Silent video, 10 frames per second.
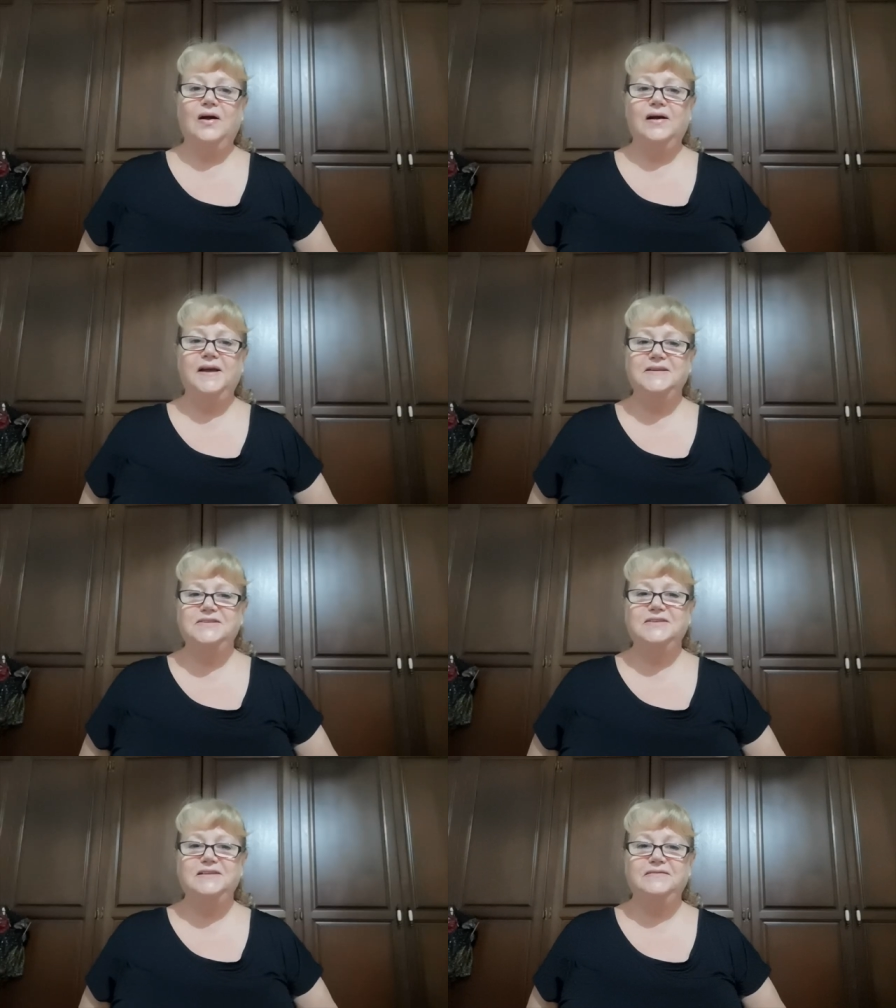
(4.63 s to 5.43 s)
Hi,
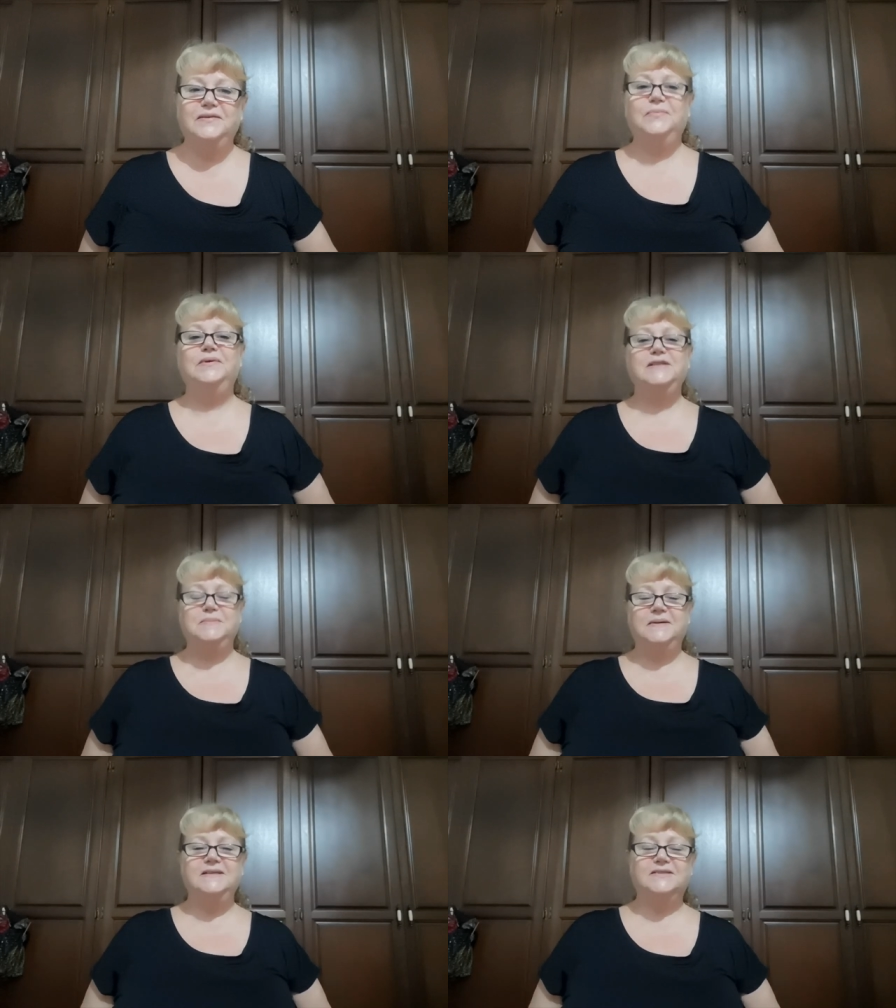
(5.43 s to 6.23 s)
Judy from
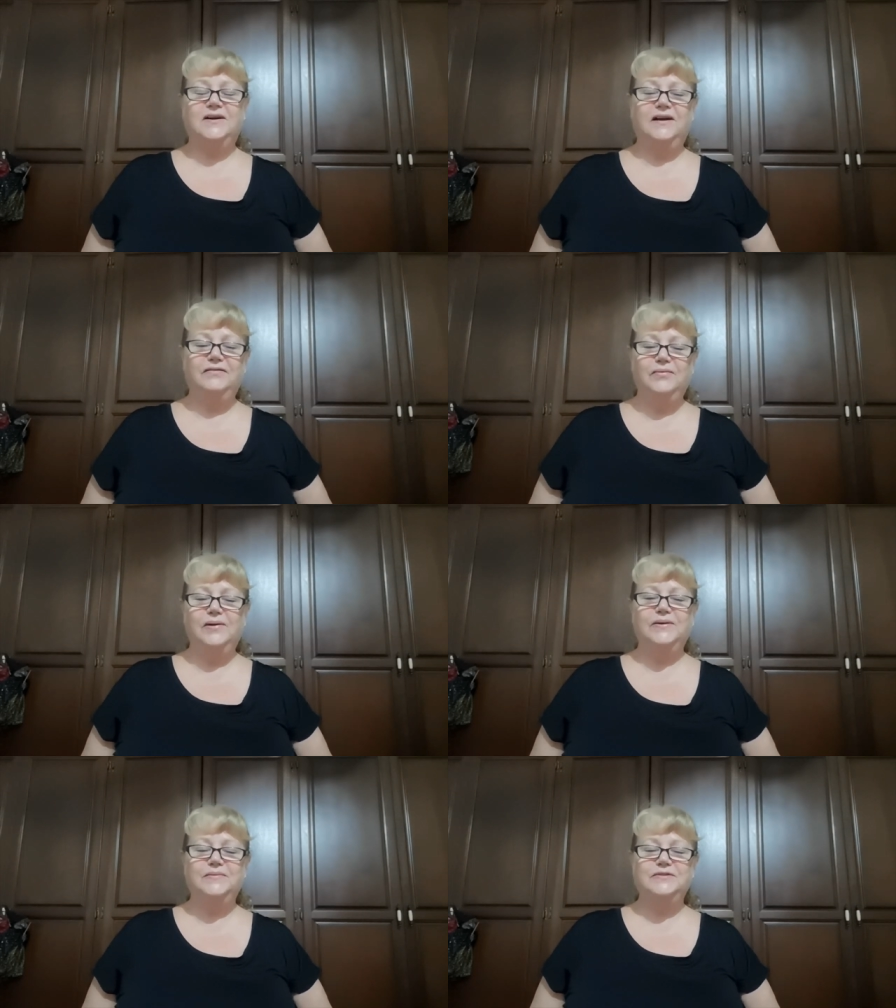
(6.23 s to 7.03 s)
Witch Peacecraft.
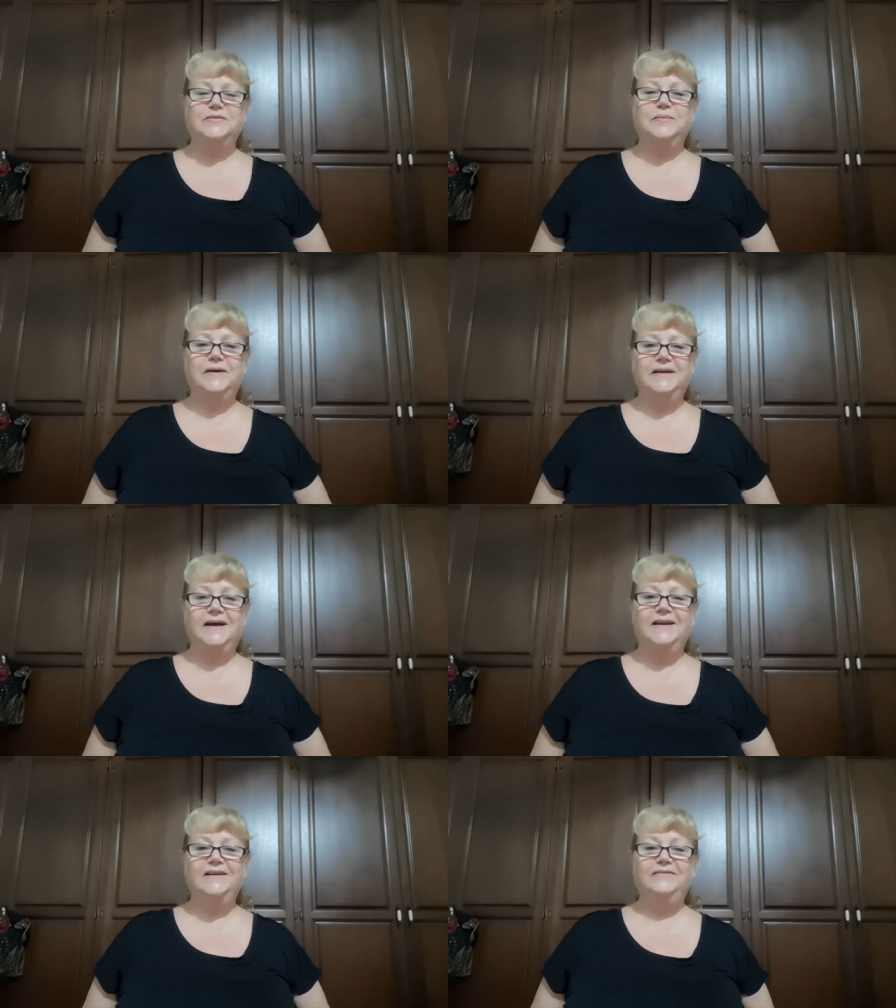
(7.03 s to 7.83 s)
Welcome to my
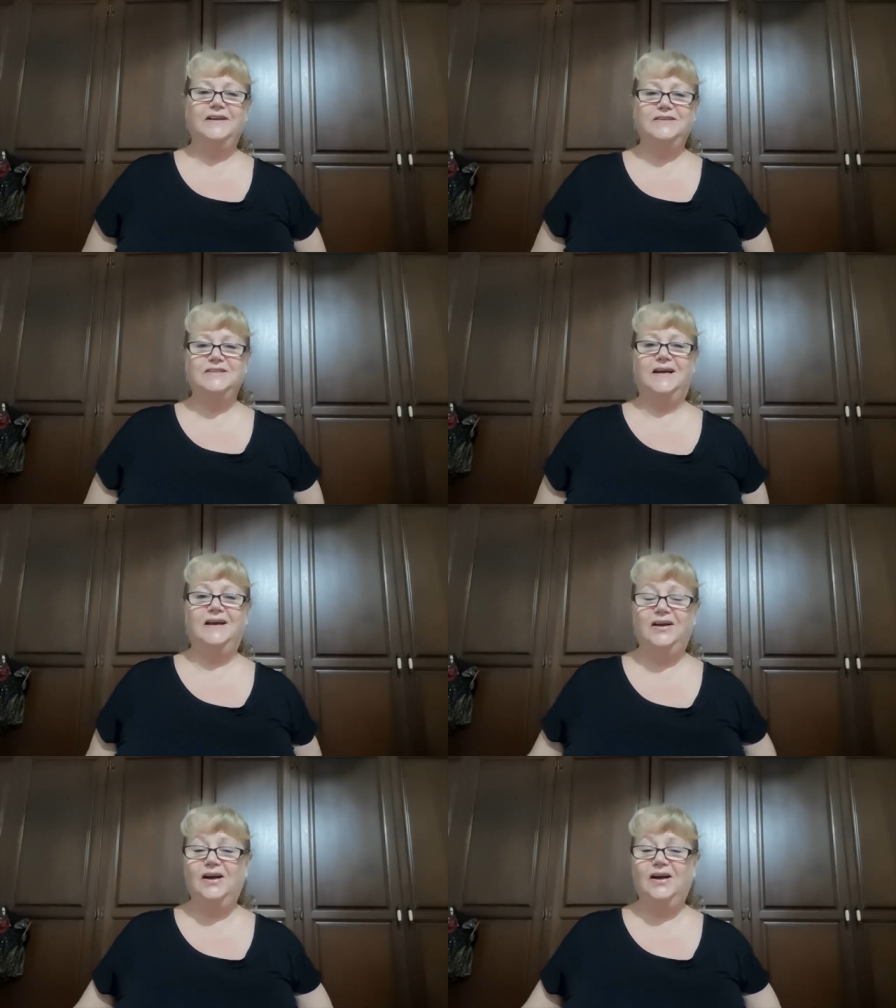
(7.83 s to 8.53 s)
yarn adventure.